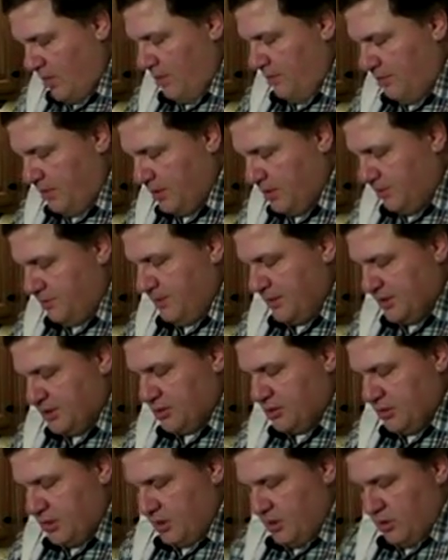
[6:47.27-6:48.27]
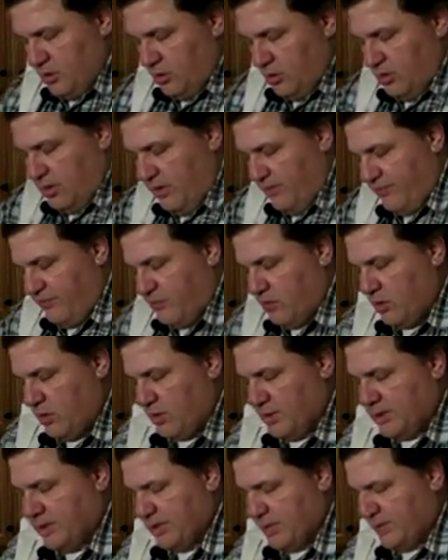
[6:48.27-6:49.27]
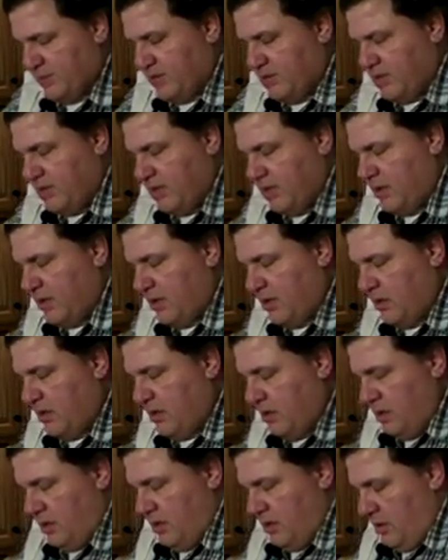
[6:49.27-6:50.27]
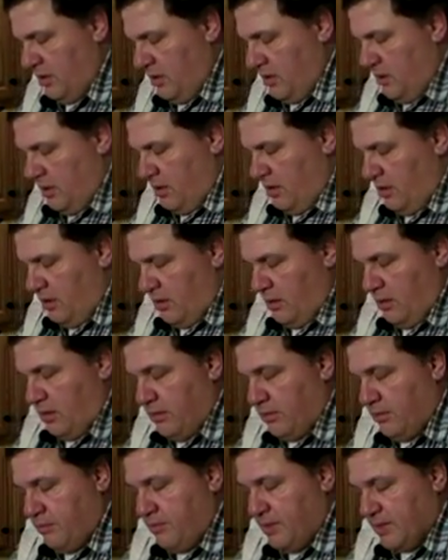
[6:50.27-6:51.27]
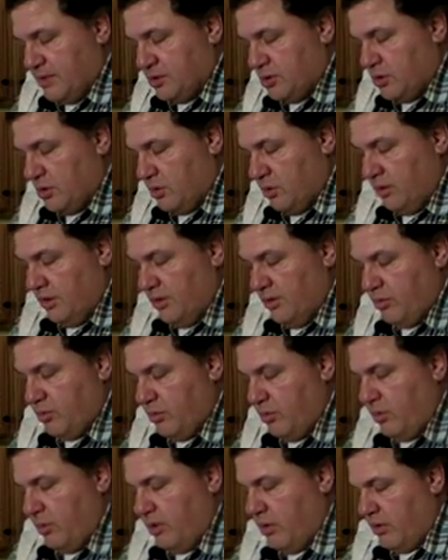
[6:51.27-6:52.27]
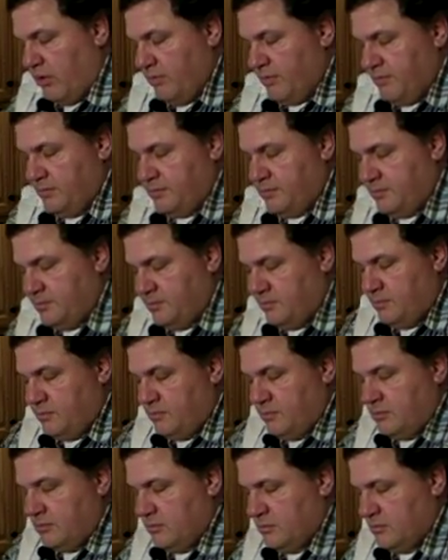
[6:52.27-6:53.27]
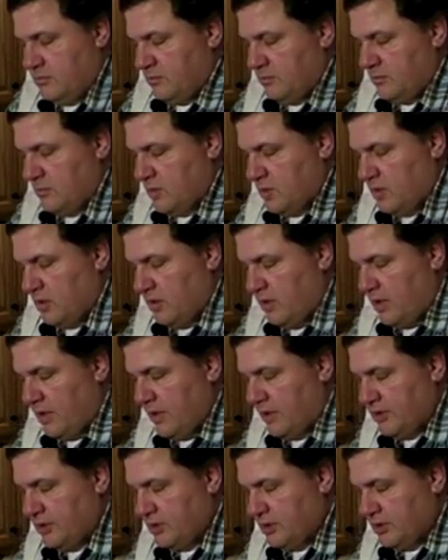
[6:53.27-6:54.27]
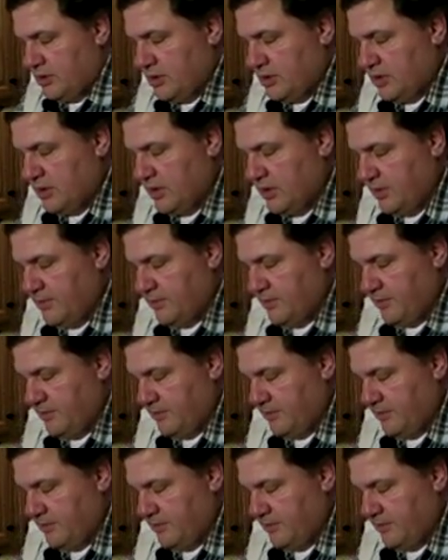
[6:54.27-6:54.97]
But the mixture that you're looking for is everything mixed thoroughly through here. All right, as you can see,